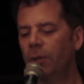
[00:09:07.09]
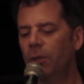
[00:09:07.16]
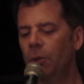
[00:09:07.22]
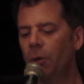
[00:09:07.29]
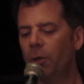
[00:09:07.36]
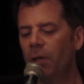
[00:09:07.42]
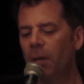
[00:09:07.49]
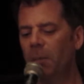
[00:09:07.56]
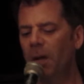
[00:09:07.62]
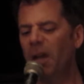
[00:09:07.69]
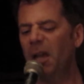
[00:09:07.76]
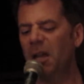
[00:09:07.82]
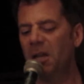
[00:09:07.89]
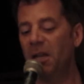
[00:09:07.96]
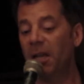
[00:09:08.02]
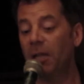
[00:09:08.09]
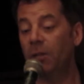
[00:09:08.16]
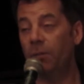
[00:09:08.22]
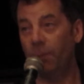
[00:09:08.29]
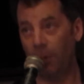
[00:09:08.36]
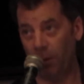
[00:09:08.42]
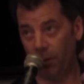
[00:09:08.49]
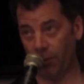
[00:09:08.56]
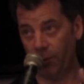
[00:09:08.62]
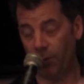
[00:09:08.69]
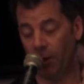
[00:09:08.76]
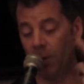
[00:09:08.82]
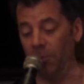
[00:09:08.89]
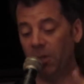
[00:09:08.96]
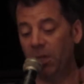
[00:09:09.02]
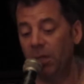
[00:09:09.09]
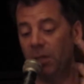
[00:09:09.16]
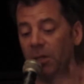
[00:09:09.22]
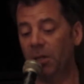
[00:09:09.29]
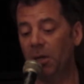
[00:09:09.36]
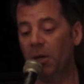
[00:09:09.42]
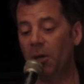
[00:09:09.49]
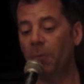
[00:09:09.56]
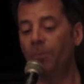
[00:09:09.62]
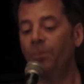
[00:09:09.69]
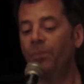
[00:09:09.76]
circling my index finger for him to continue.